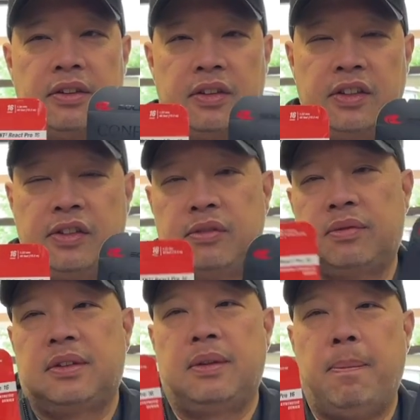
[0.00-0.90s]
This is
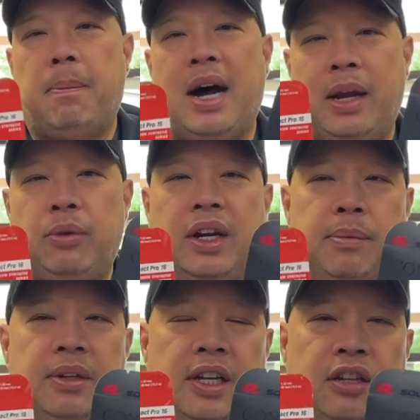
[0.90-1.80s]
my
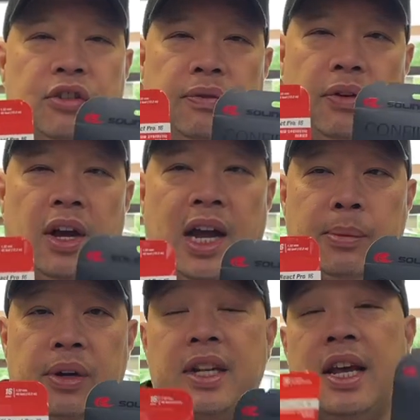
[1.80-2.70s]
recommendation for
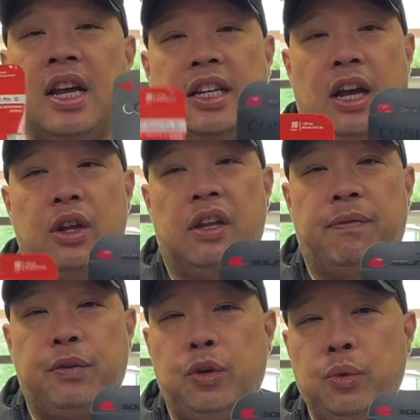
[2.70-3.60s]
hybrid. Now,
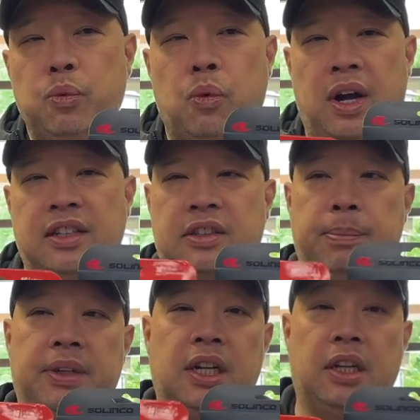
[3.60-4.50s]
if you want
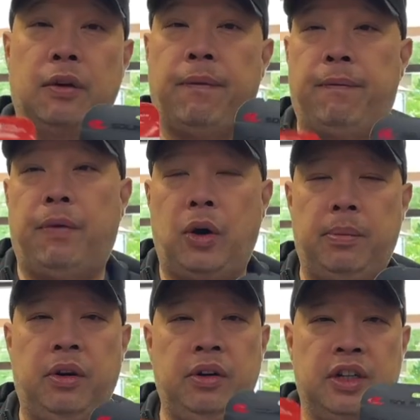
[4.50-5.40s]
something a little
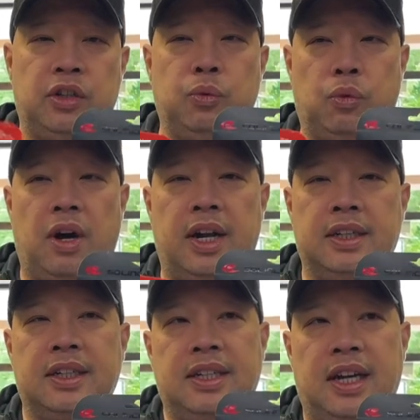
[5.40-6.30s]
firmer and you
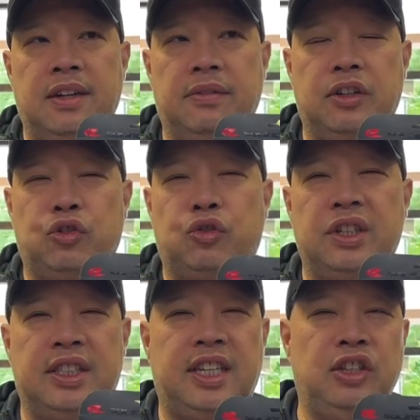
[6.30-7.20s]
want kind of a
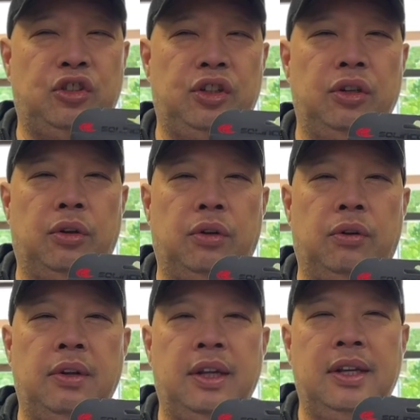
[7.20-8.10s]

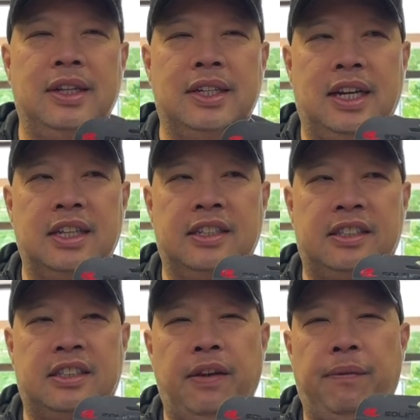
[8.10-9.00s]
traditional, kind of
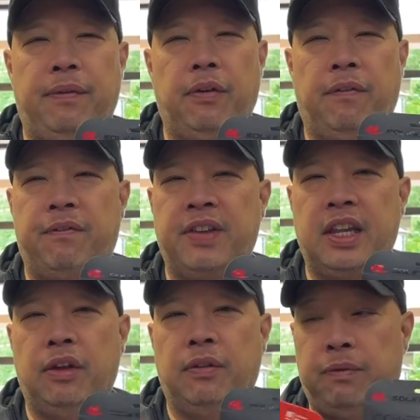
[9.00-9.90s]
stiffer
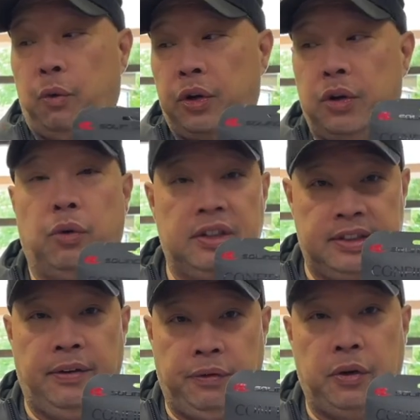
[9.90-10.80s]
feel for your
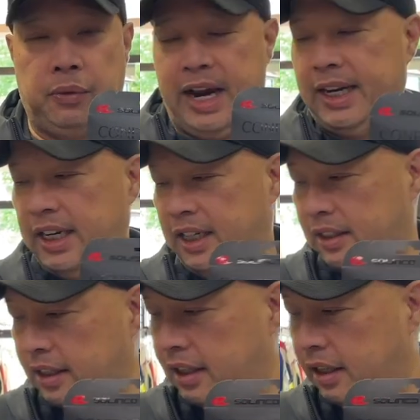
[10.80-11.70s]
stiffer racket,